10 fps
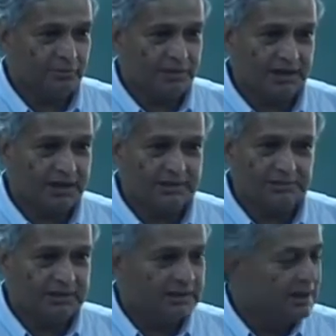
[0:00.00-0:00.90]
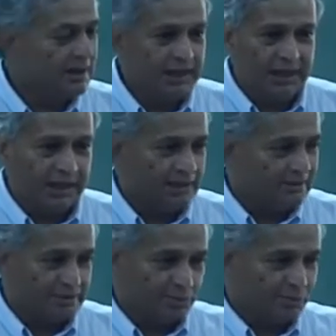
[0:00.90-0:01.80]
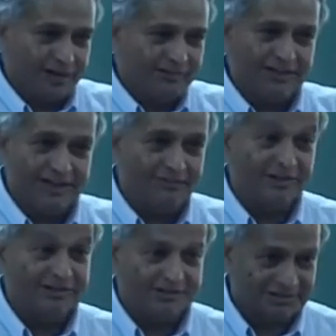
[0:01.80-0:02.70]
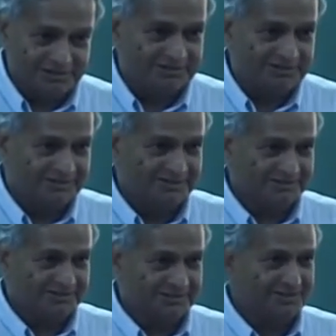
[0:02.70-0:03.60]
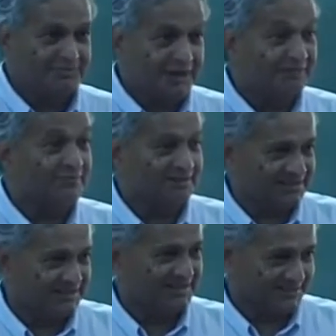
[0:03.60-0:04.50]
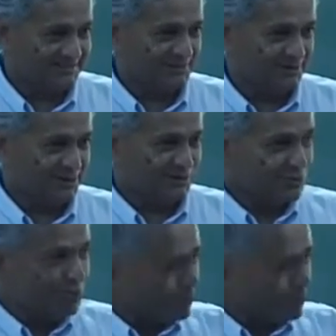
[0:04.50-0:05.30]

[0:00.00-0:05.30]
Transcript: because you have an advantage in manufacturing and you